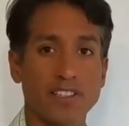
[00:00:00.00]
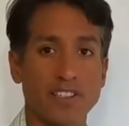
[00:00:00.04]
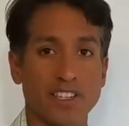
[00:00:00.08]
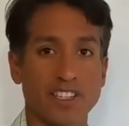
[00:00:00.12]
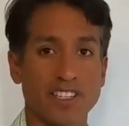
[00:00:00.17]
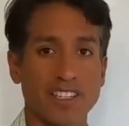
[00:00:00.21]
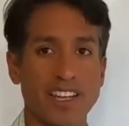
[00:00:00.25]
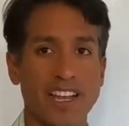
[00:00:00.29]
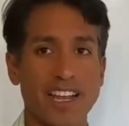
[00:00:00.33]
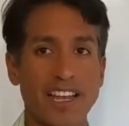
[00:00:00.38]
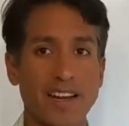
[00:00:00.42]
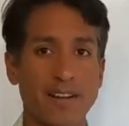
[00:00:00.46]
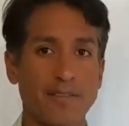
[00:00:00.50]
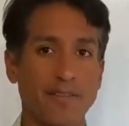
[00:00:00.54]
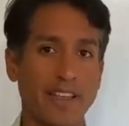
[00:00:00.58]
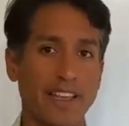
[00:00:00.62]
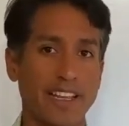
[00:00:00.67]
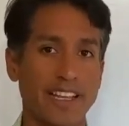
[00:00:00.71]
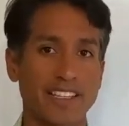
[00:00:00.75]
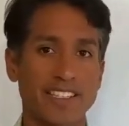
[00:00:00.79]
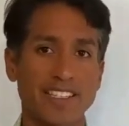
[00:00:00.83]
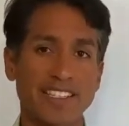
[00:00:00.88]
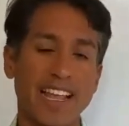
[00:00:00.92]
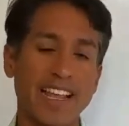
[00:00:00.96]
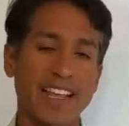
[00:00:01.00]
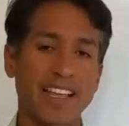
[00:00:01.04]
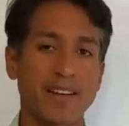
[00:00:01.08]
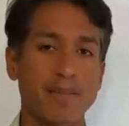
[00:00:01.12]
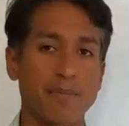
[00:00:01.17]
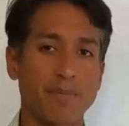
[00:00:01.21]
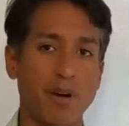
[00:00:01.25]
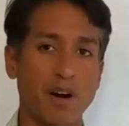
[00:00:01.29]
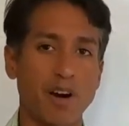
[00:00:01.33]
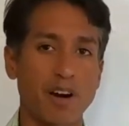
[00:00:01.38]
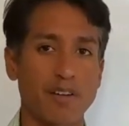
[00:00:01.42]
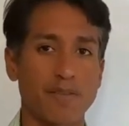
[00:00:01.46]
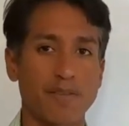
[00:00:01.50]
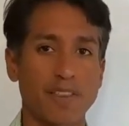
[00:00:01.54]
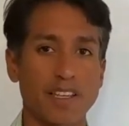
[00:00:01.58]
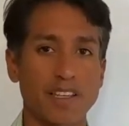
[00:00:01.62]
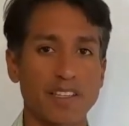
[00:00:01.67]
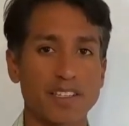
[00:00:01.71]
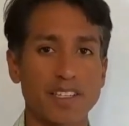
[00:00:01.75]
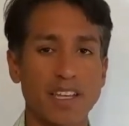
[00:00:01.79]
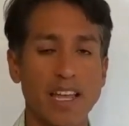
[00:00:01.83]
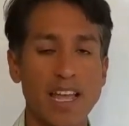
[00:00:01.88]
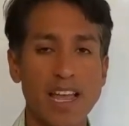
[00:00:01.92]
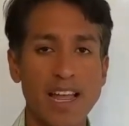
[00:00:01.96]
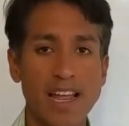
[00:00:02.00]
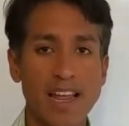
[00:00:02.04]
is kind of like a second part of this